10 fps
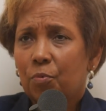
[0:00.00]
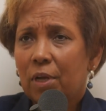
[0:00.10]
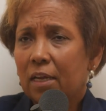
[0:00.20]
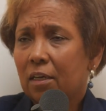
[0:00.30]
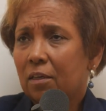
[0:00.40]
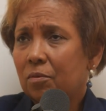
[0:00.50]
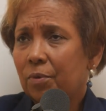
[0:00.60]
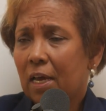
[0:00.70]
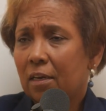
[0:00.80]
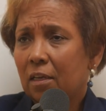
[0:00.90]
we had
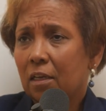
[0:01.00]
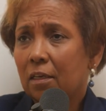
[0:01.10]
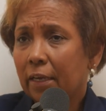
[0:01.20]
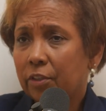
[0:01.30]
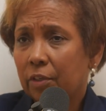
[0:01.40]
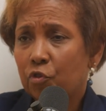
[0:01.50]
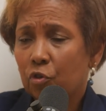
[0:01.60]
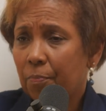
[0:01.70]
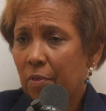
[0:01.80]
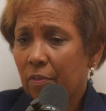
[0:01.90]
an elective
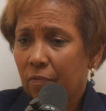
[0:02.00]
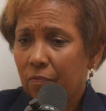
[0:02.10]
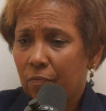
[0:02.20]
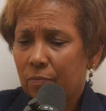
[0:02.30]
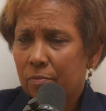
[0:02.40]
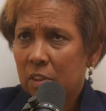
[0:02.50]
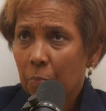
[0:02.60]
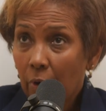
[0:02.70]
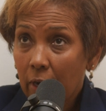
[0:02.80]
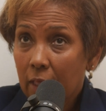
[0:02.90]
trip in the
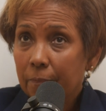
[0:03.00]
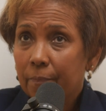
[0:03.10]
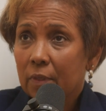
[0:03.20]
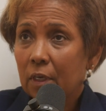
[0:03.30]
spring,